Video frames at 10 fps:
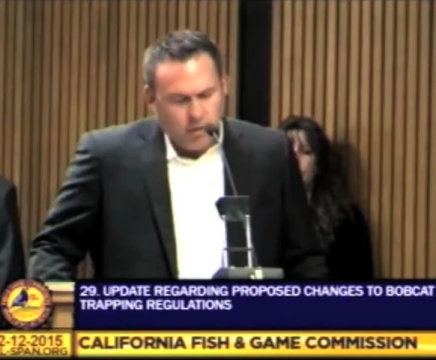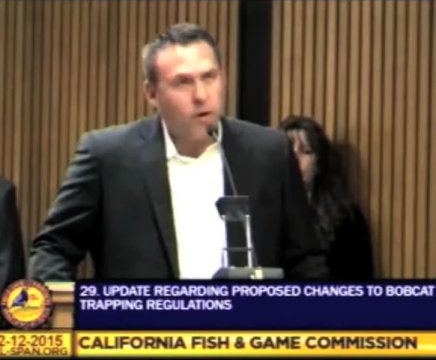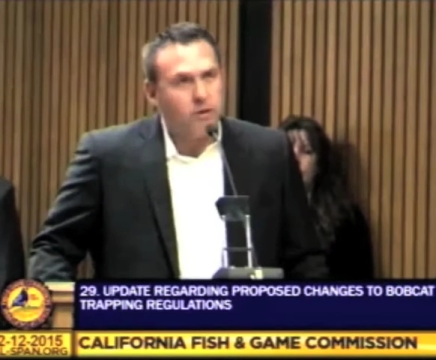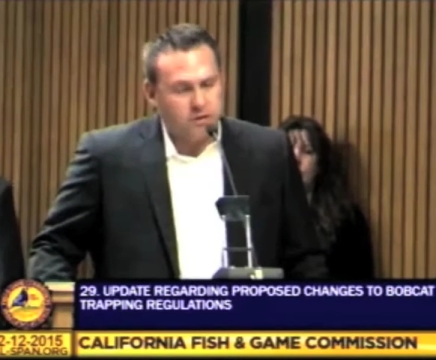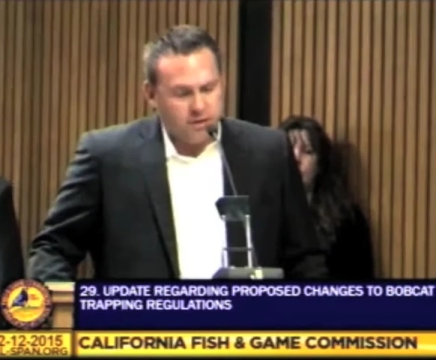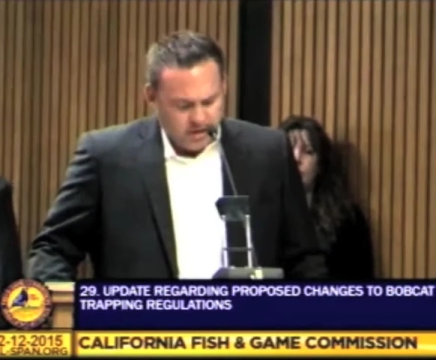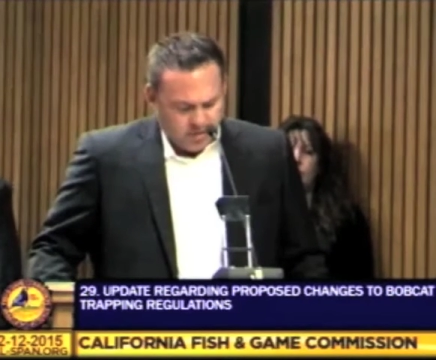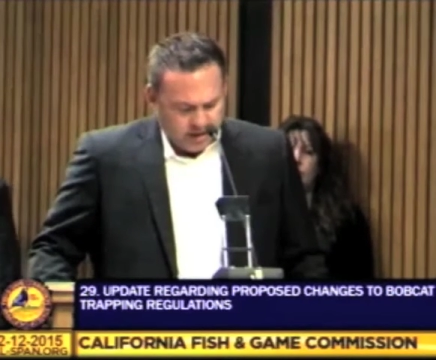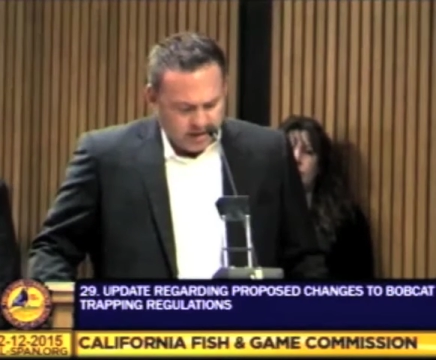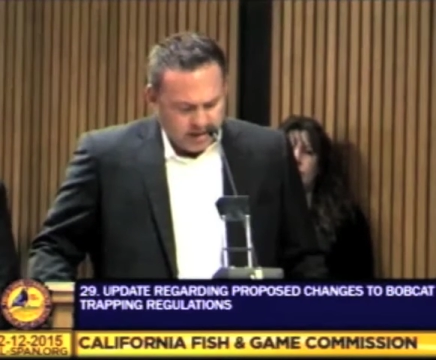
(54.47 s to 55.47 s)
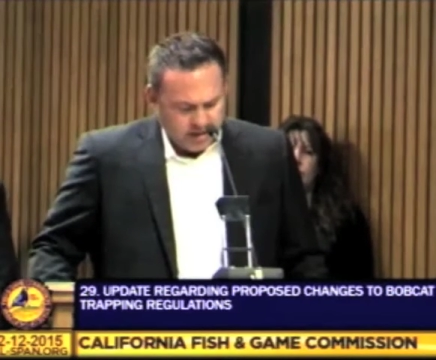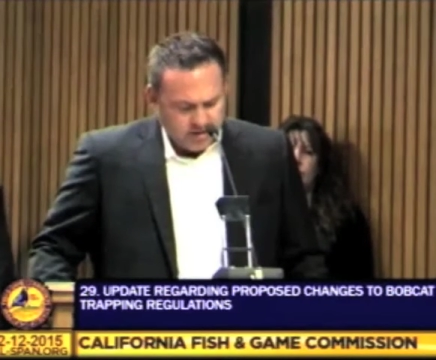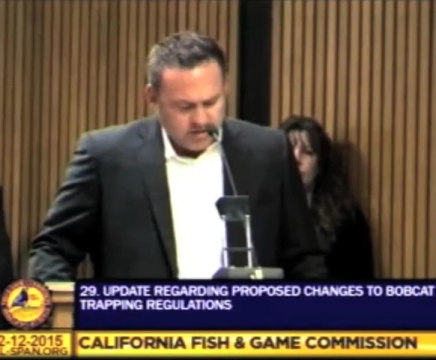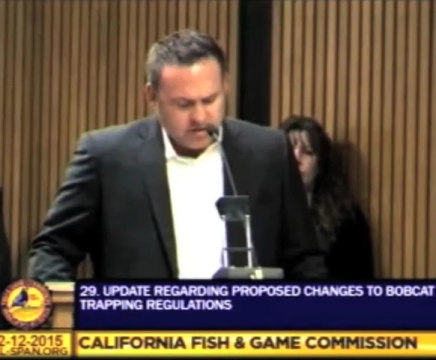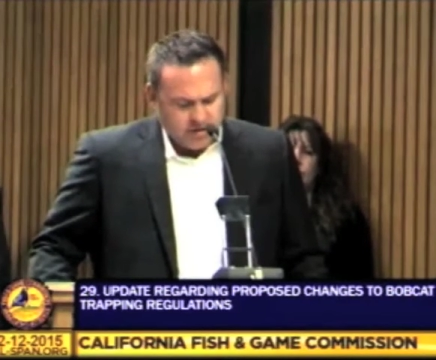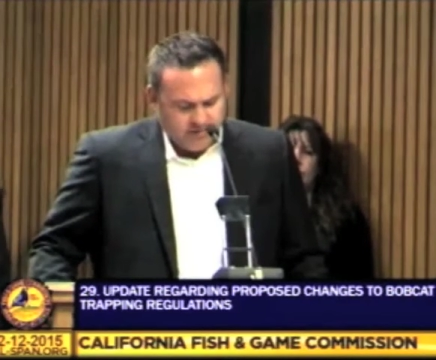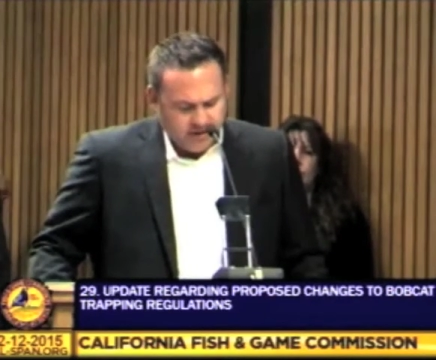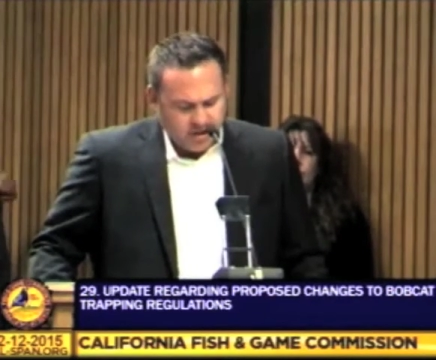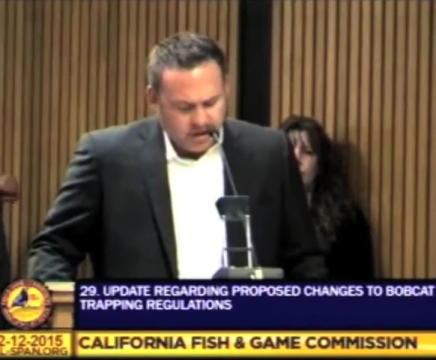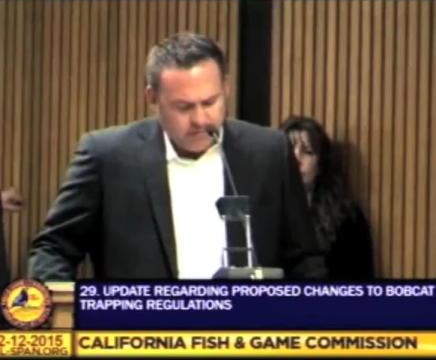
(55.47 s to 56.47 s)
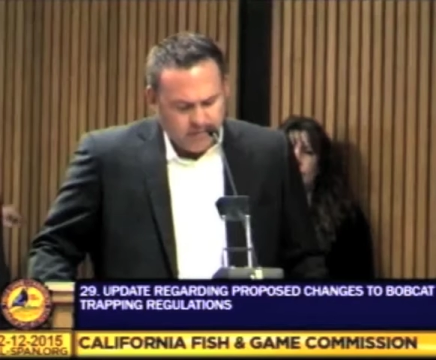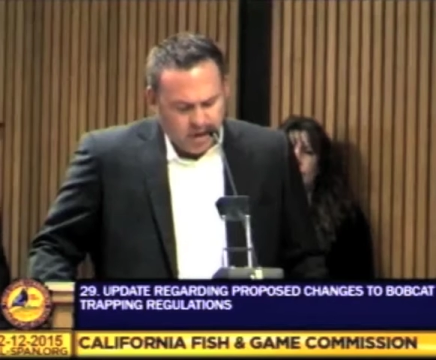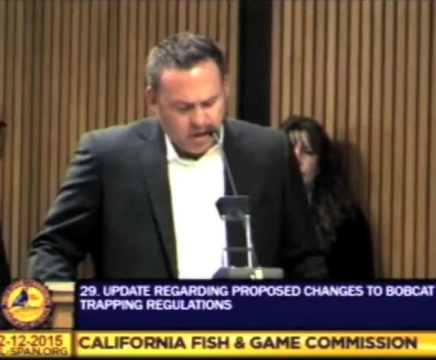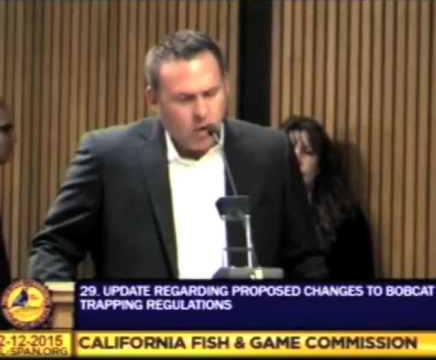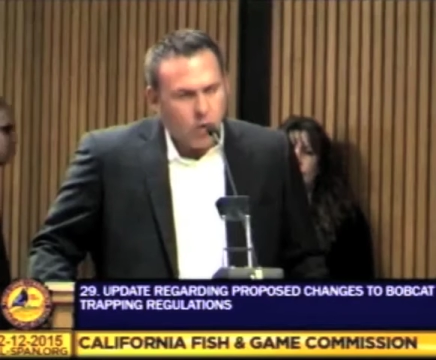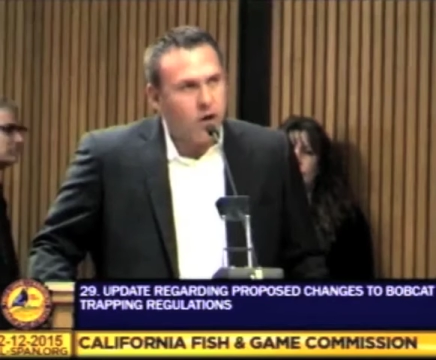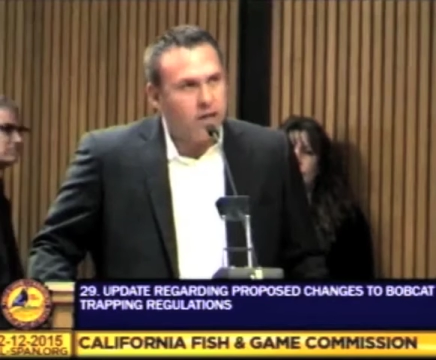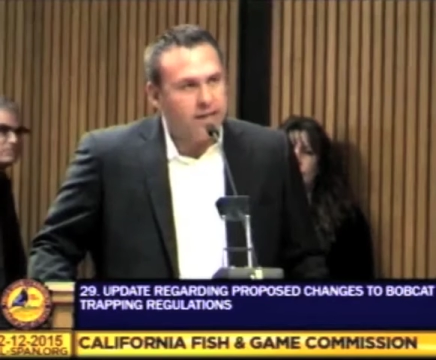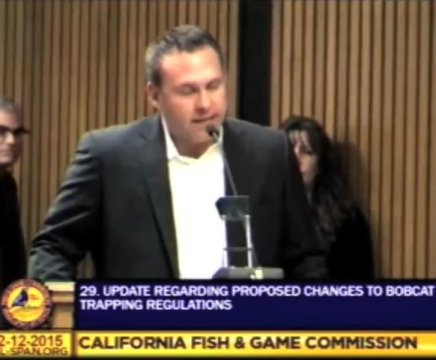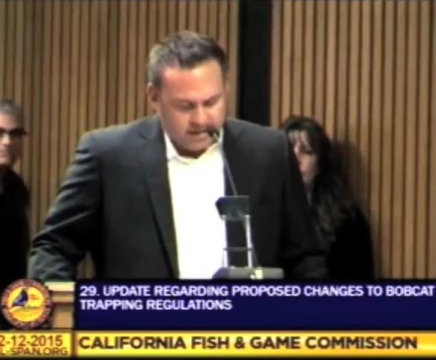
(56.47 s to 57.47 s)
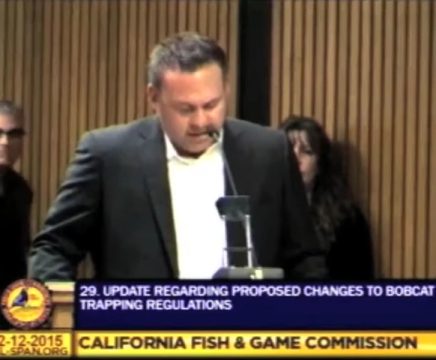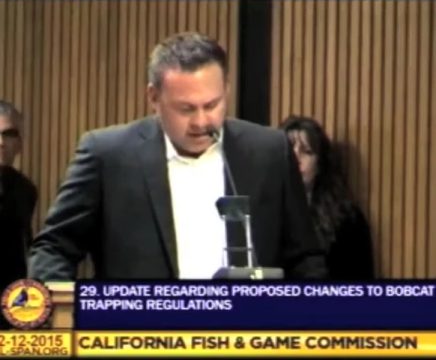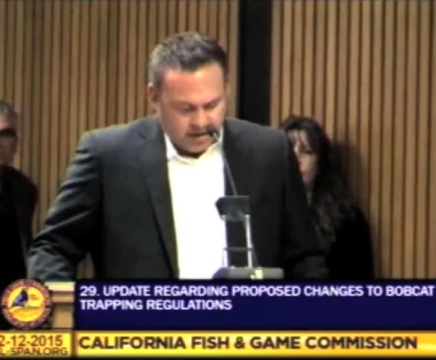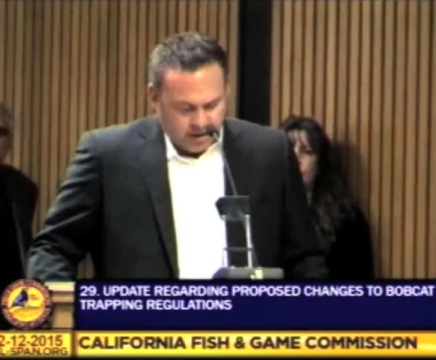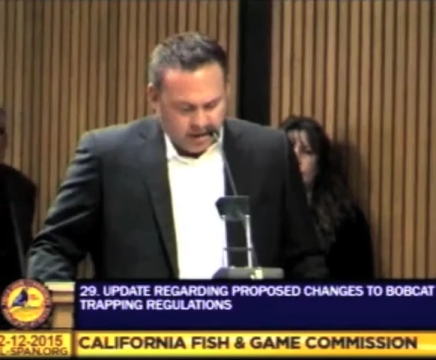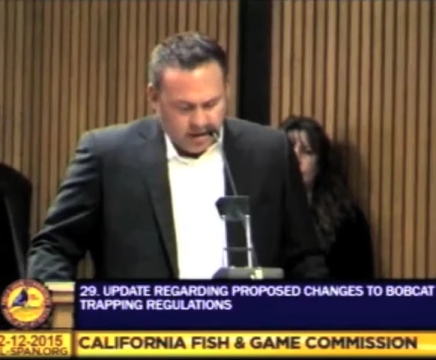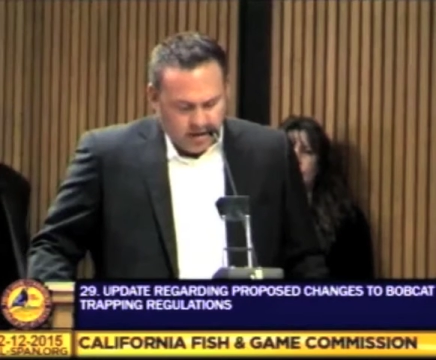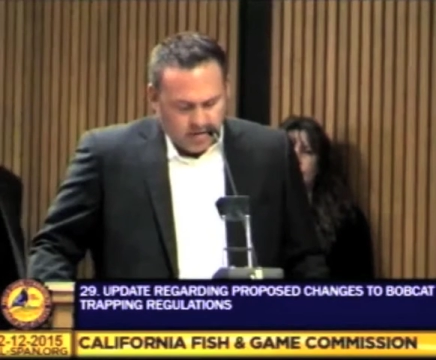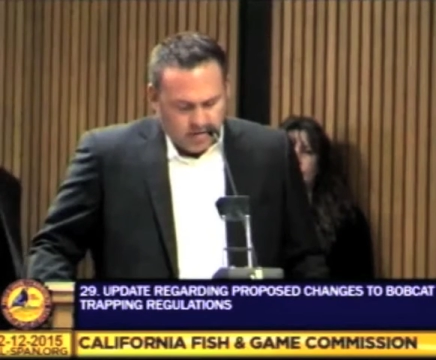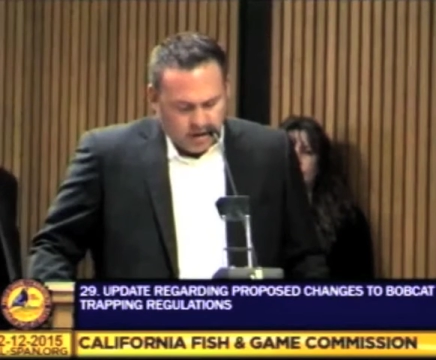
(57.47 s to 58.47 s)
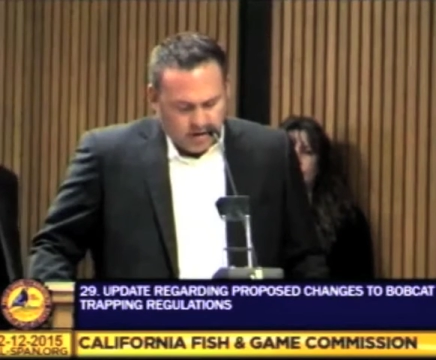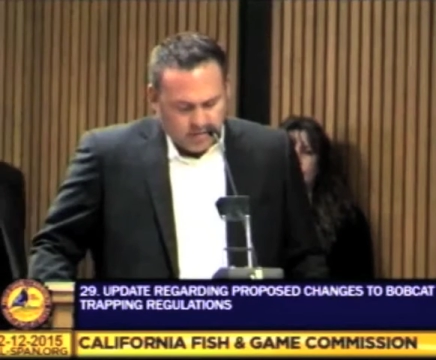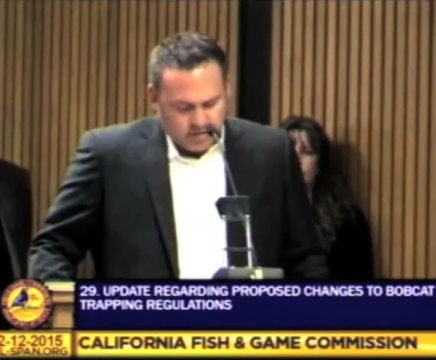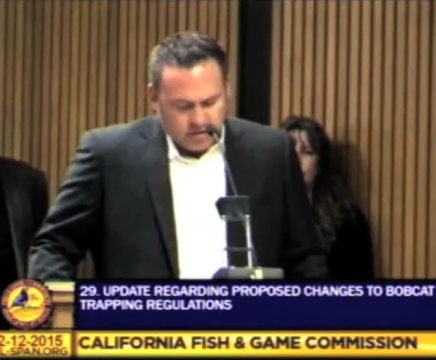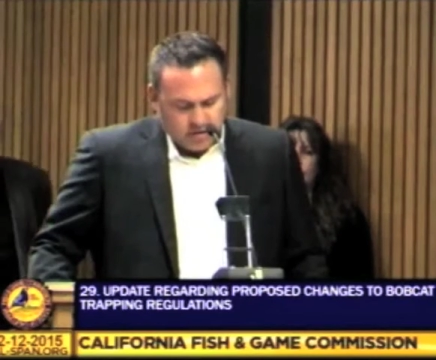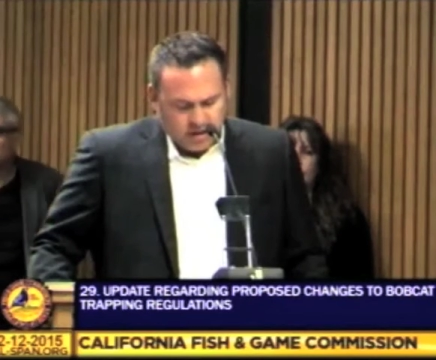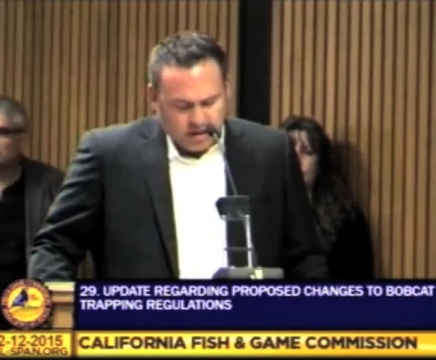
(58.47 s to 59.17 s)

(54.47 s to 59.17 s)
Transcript: whether these regulations are sufficient or unnecessary, uh, resulting in the